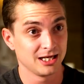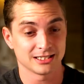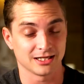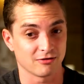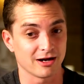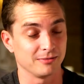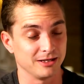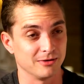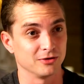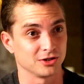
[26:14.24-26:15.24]
it's incredibly
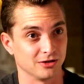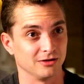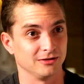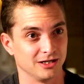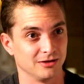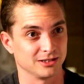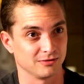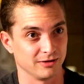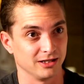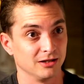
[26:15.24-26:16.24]
emotional. You know, it's a
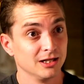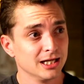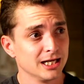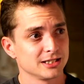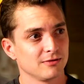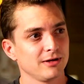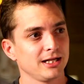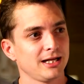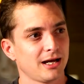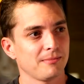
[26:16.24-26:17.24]
real to
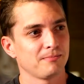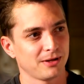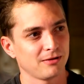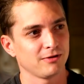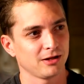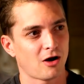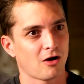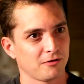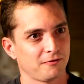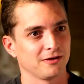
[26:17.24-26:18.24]
really, uh, but a real
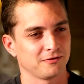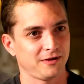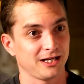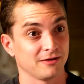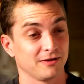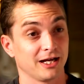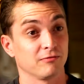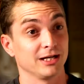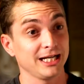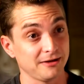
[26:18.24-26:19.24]
heartfelt feeling of like
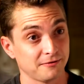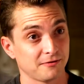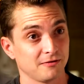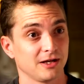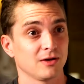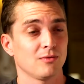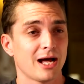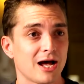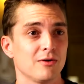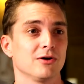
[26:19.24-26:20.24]
relief, of like,
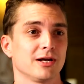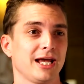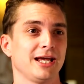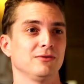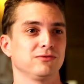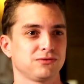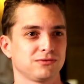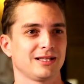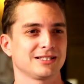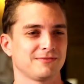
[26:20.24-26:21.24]
wow, okay,
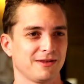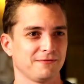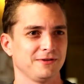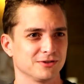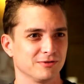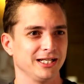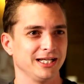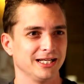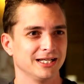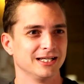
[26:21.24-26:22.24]
that that feels
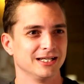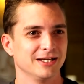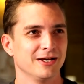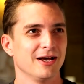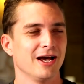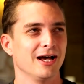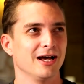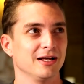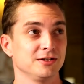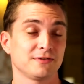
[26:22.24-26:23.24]
really,
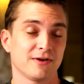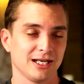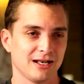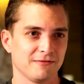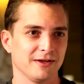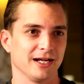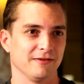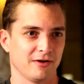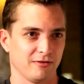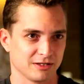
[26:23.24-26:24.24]
uh, just very loving and
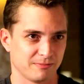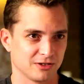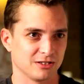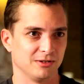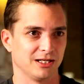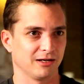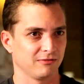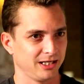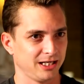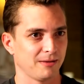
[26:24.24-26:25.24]
very responsible and like
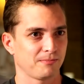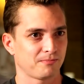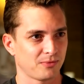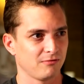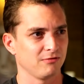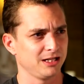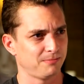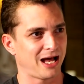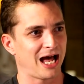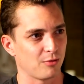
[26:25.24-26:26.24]
really a, a really
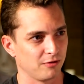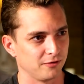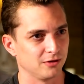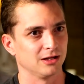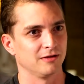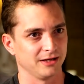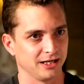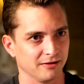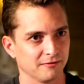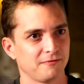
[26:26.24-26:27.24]
powerful,
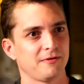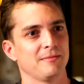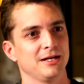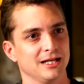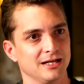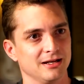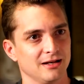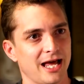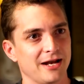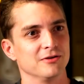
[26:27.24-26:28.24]
loving,
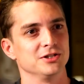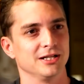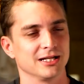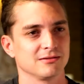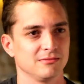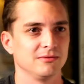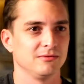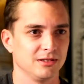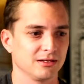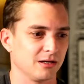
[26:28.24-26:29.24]
feminine energy that,
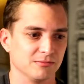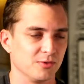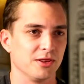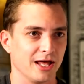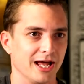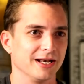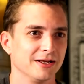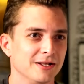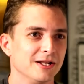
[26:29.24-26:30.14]
that comes with that.